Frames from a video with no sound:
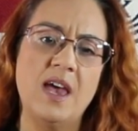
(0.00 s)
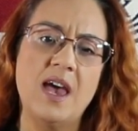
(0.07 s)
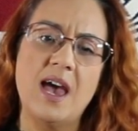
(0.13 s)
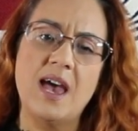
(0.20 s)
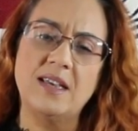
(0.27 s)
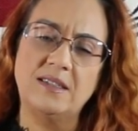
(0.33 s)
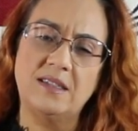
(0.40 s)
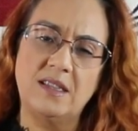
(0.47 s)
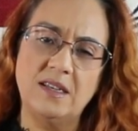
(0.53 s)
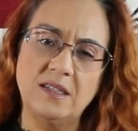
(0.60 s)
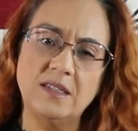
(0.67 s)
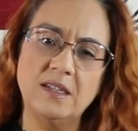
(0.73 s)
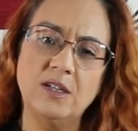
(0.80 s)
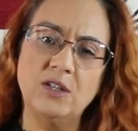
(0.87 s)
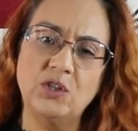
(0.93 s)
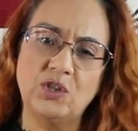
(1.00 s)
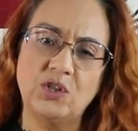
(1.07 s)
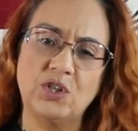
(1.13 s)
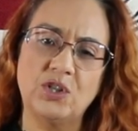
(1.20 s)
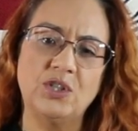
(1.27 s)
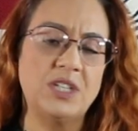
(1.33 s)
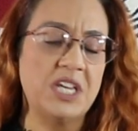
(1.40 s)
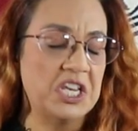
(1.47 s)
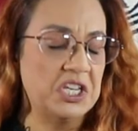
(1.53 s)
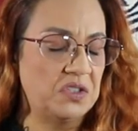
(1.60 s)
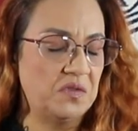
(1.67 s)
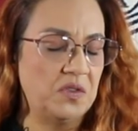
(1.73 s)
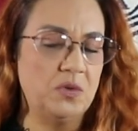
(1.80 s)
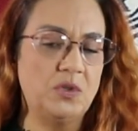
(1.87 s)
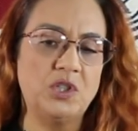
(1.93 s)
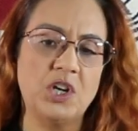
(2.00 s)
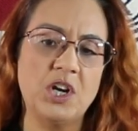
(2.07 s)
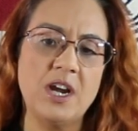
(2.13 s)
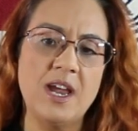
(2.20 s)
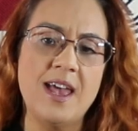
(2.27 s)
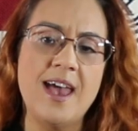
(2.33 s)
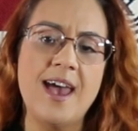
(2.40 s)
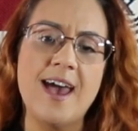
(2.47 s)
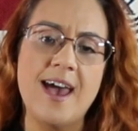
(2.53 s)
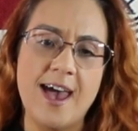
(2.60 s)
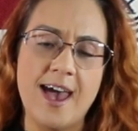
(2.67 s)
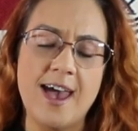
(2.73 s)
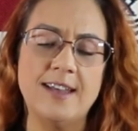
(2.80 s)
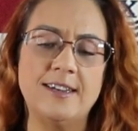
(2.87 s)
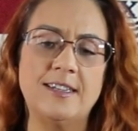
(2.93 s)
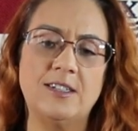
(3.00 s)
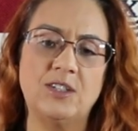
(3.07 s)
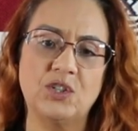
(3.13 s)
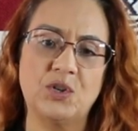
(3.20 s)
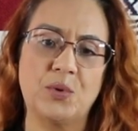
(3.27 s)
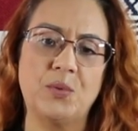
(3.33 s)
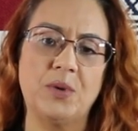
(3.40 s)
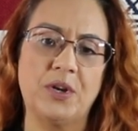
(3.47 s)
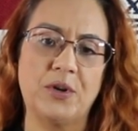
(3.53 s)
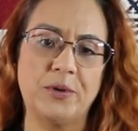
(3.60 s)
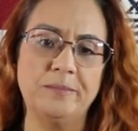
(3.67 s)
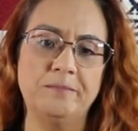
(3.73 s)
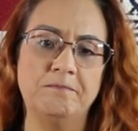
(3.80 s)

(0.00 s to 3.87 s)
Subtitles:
as this concerns his future and his career?